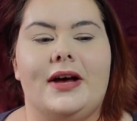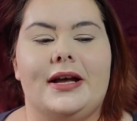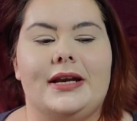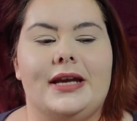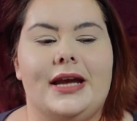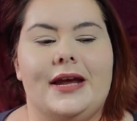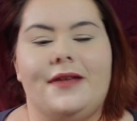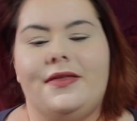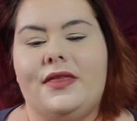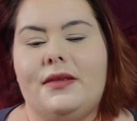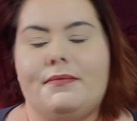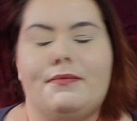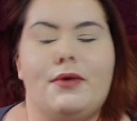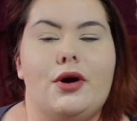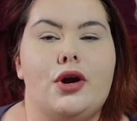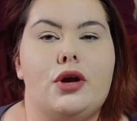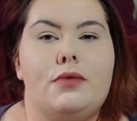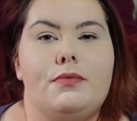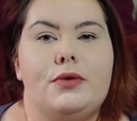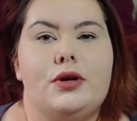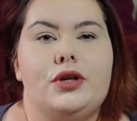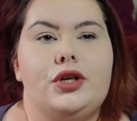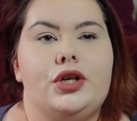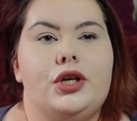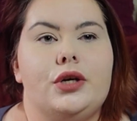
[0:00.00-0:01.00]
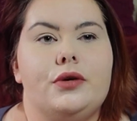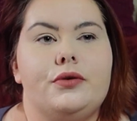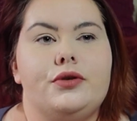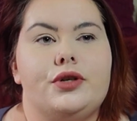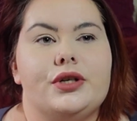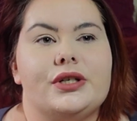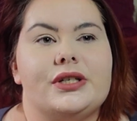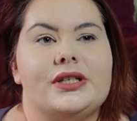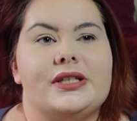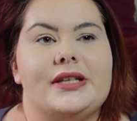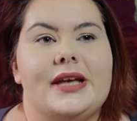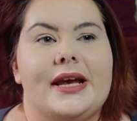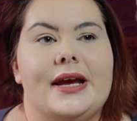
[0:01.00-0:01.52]
and in the moment you
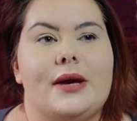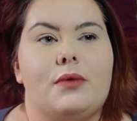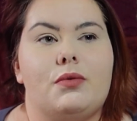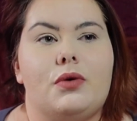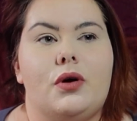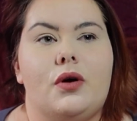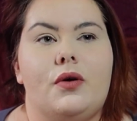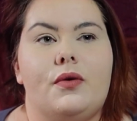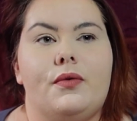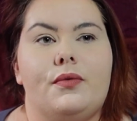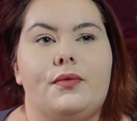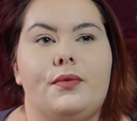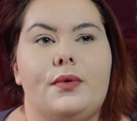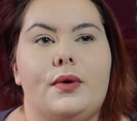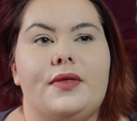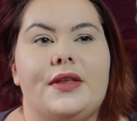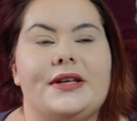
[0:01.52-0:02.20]
just think, well,